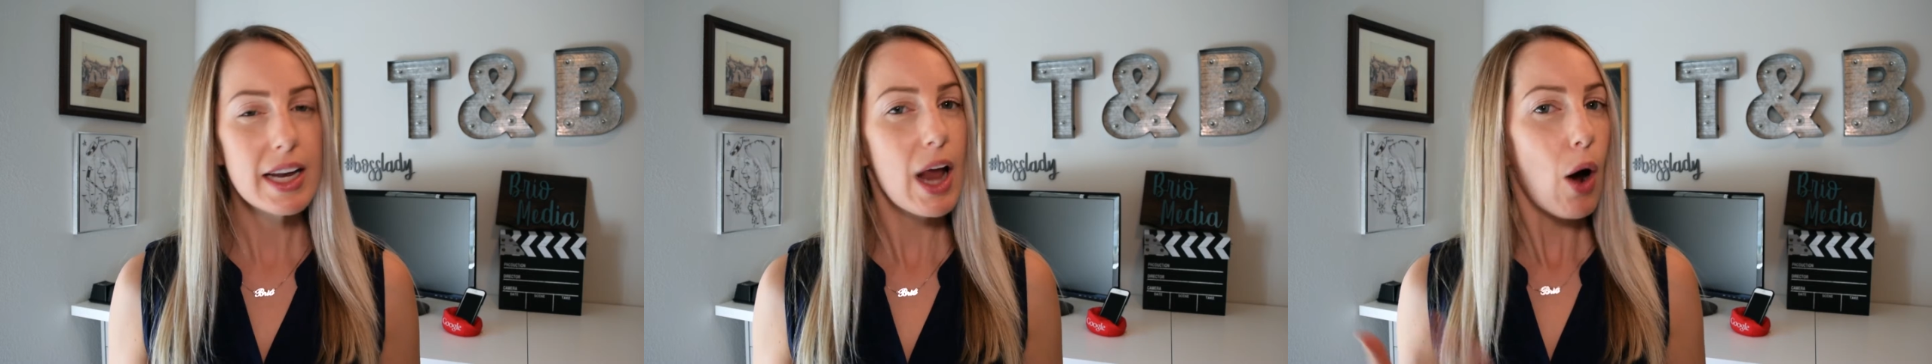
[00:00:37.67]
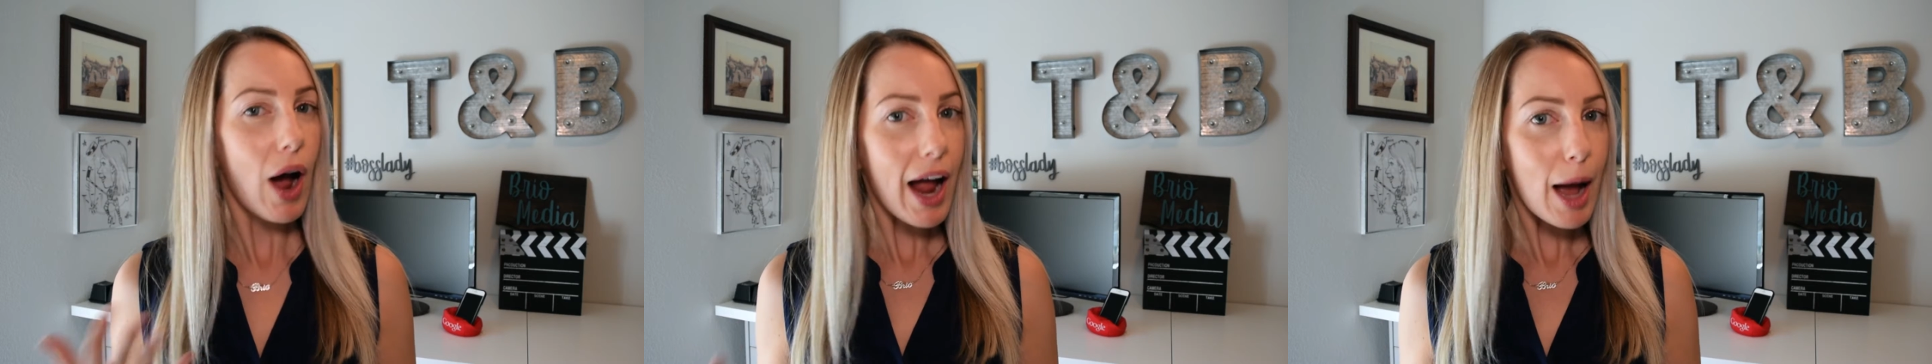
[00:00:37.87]

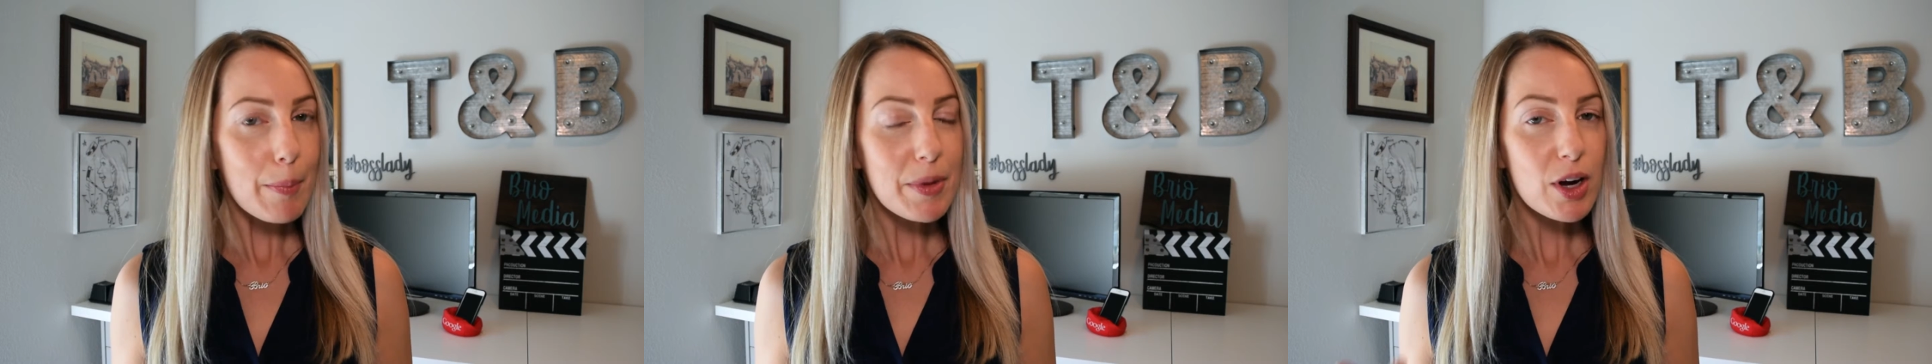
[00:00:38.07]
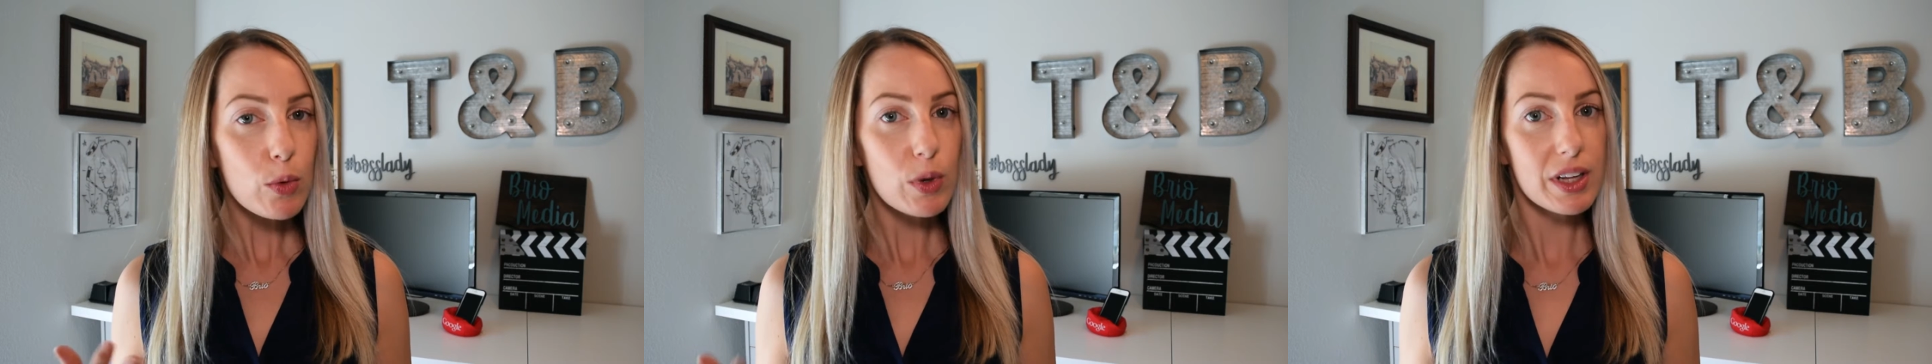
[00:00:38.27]
Now I
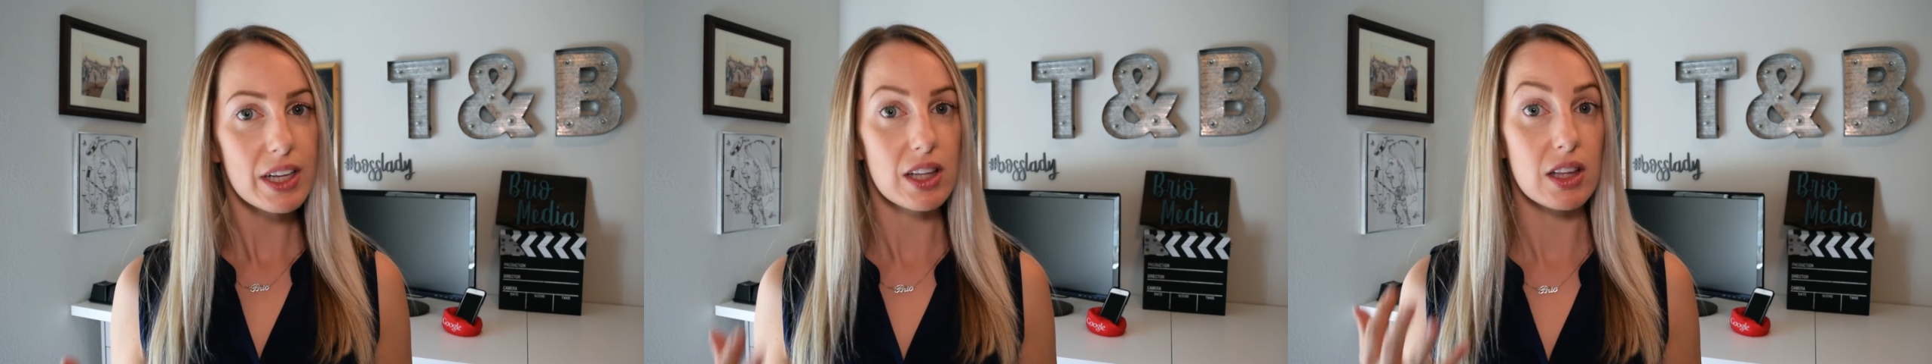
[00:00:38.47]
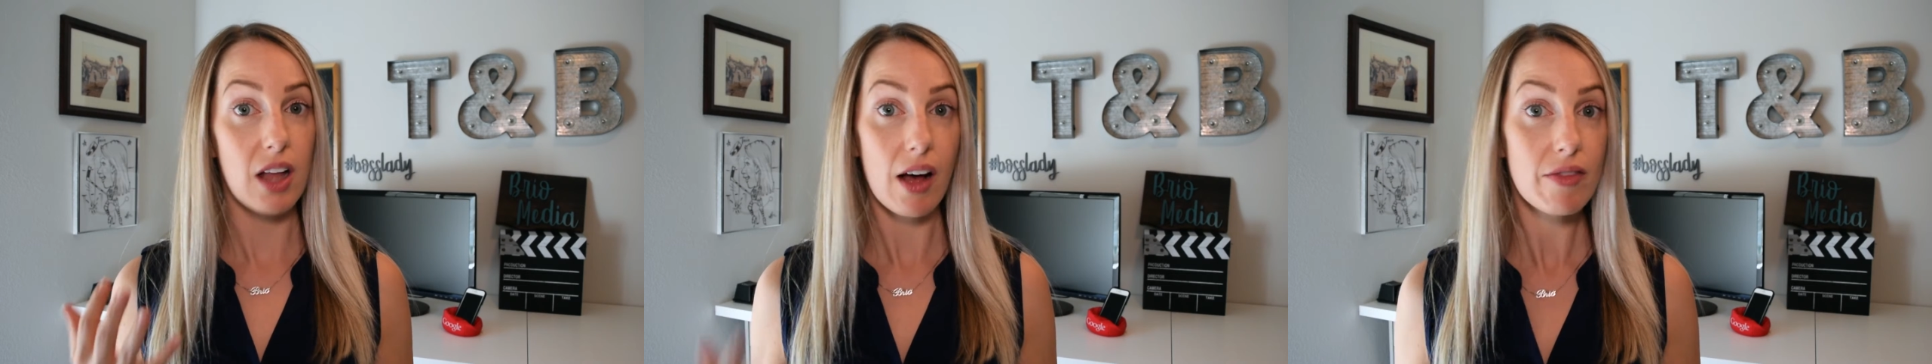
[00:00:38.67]
happen to
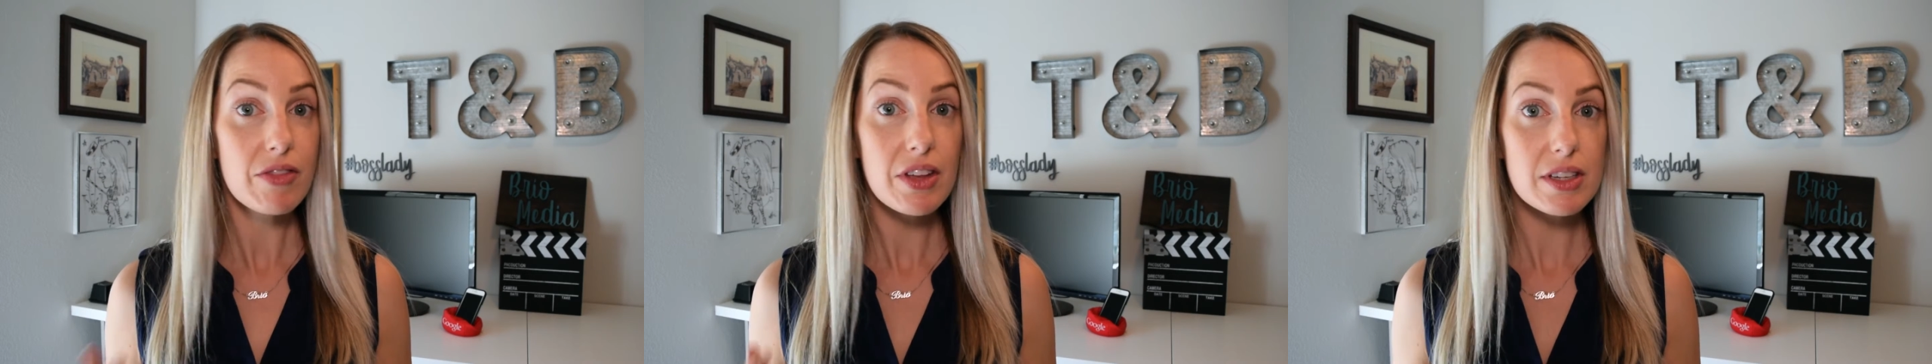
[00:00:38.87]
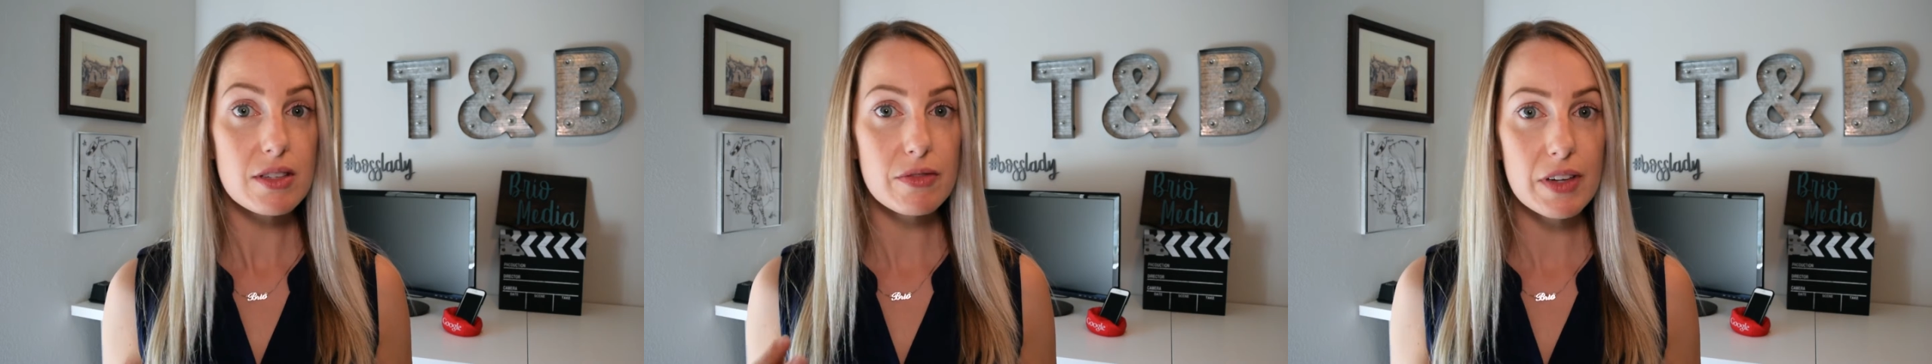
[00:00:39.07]
really
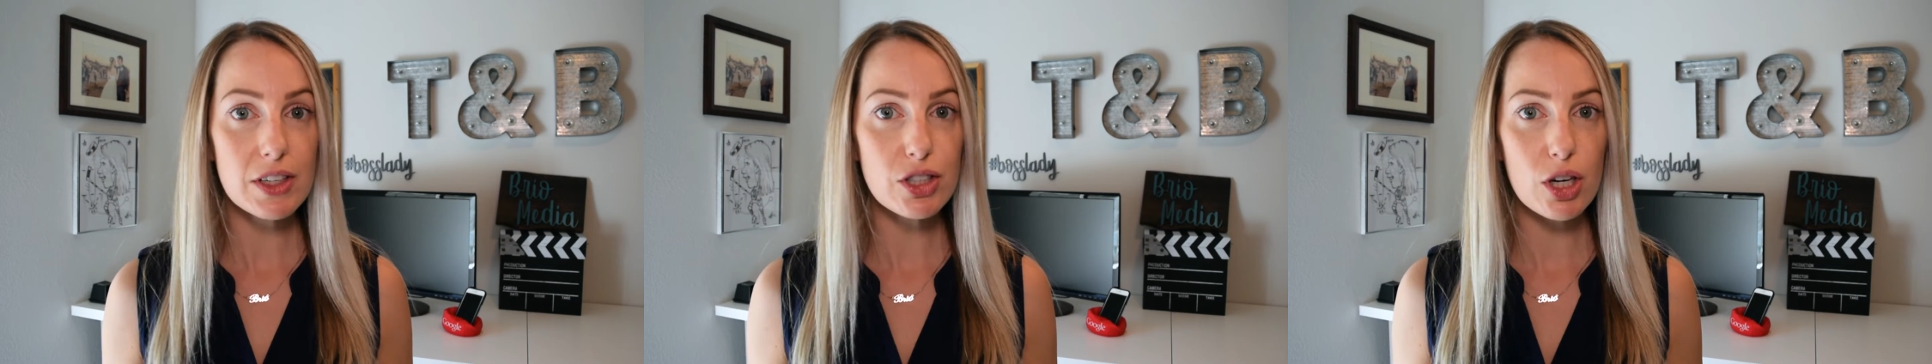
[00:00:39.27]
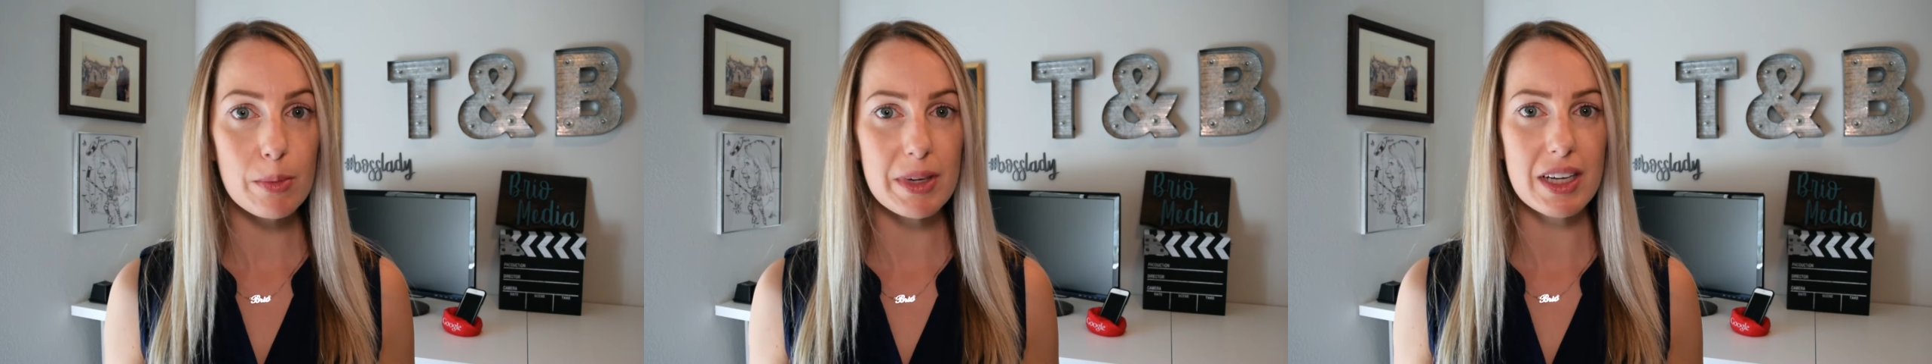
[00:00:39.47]
love this
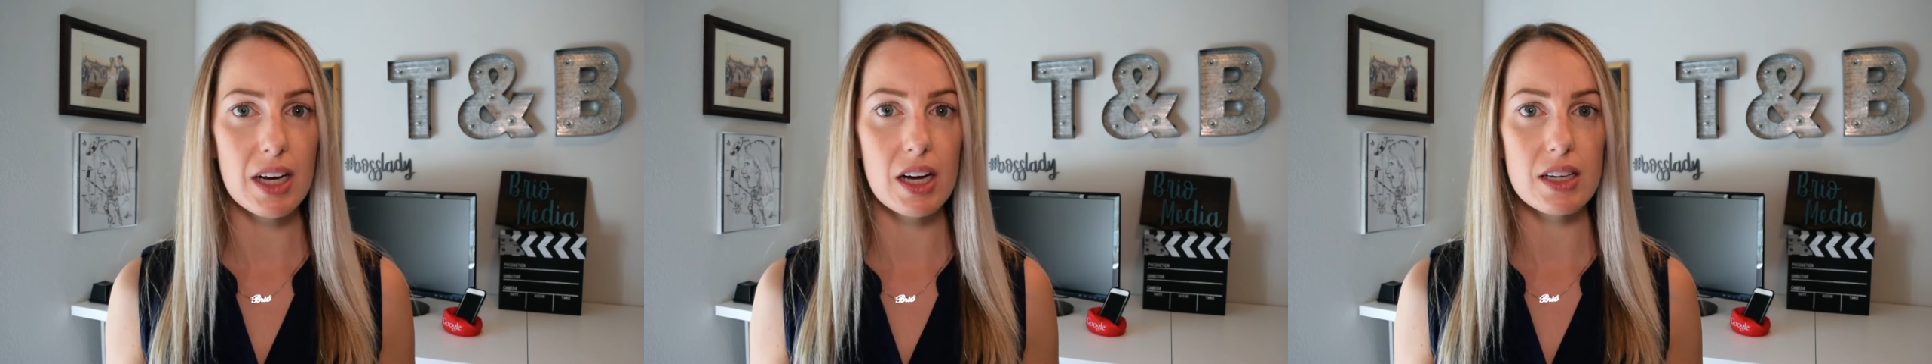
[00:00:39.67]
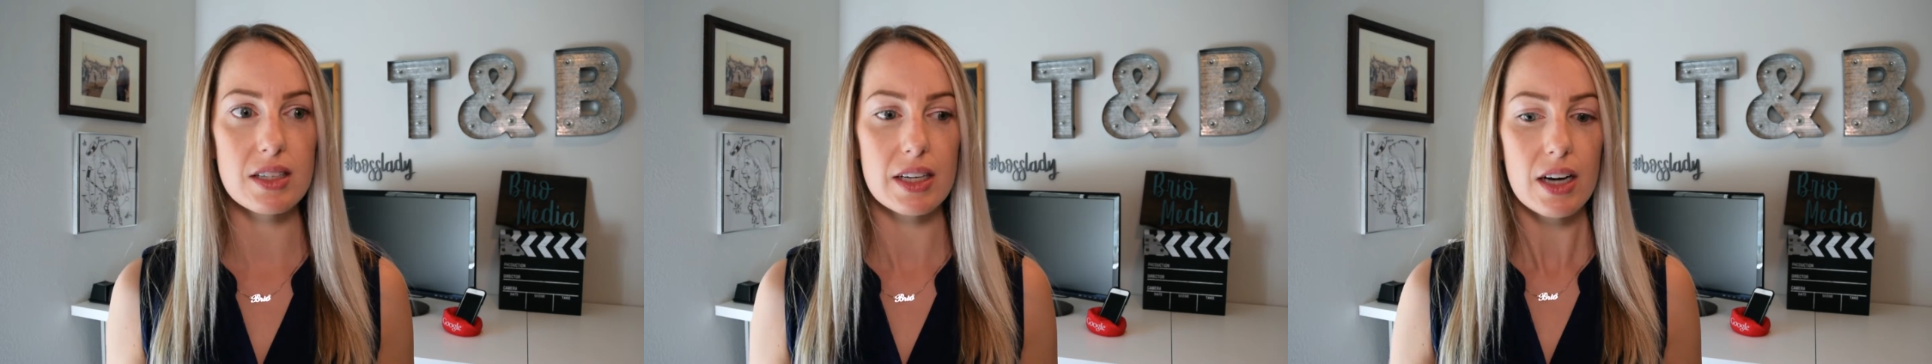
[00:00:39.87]
feature
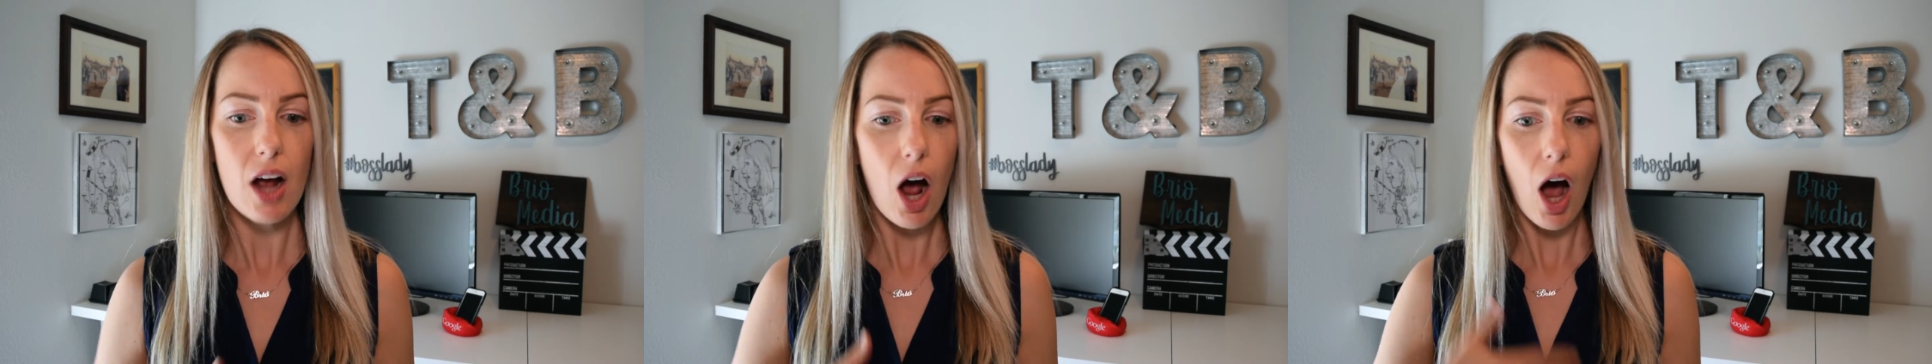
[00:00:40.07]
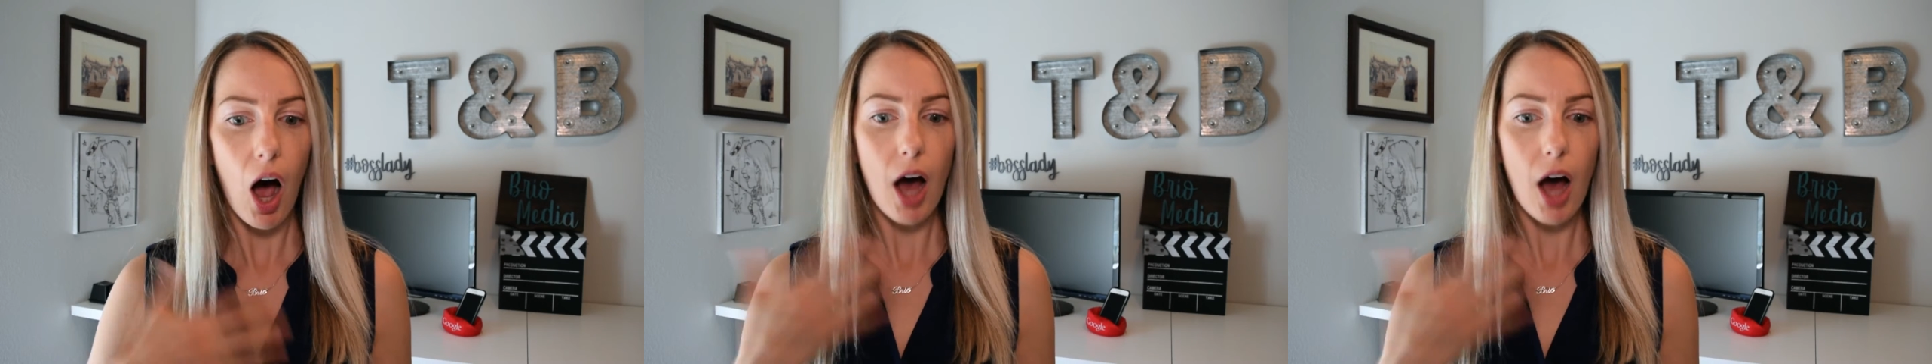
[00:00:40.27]
because it